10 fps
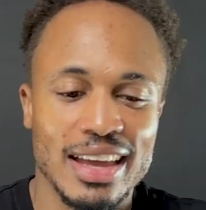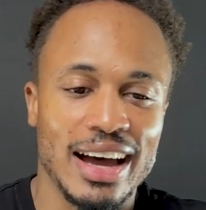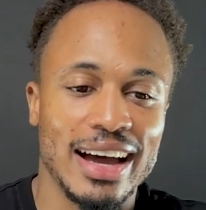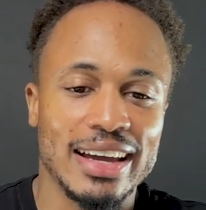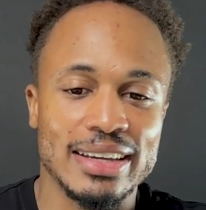
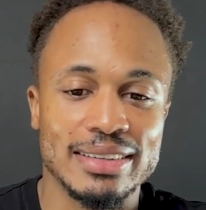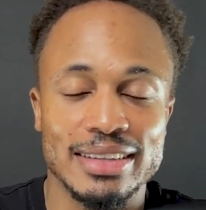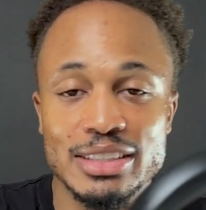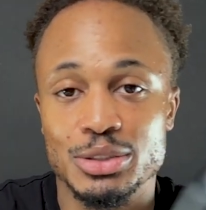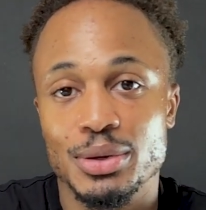I
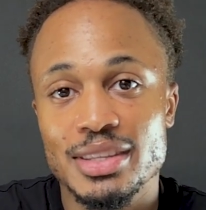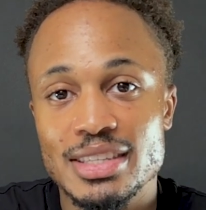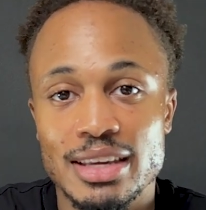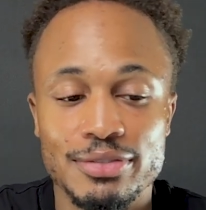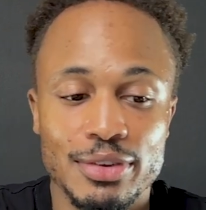enjoy these
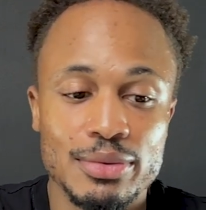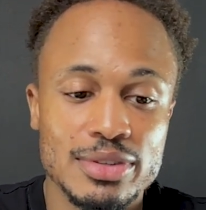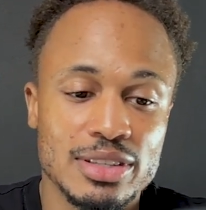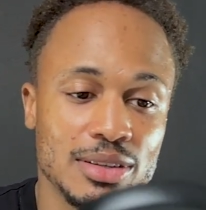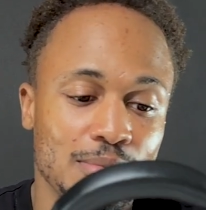headphones.
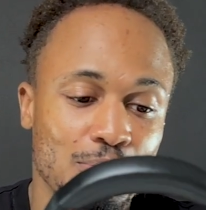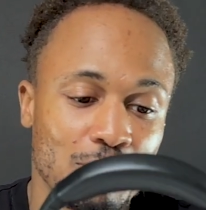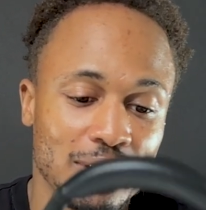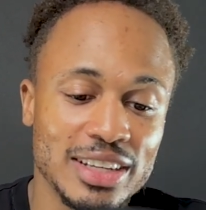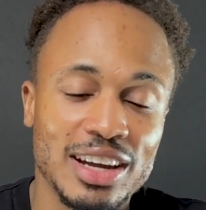They're
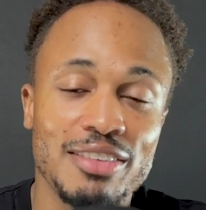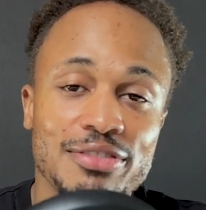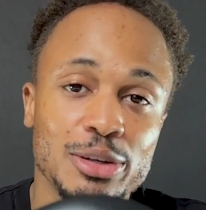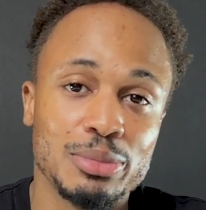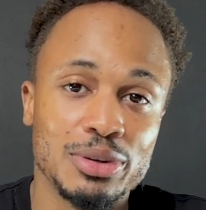pretty
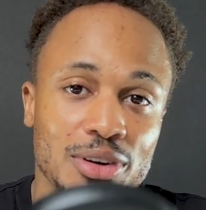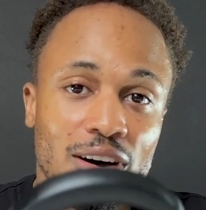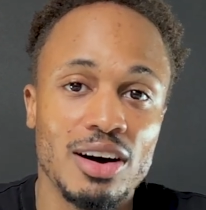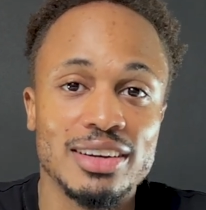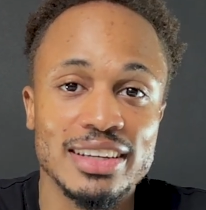comfortable
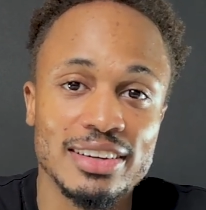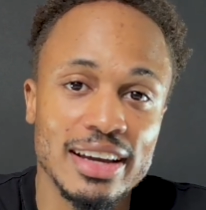on-ear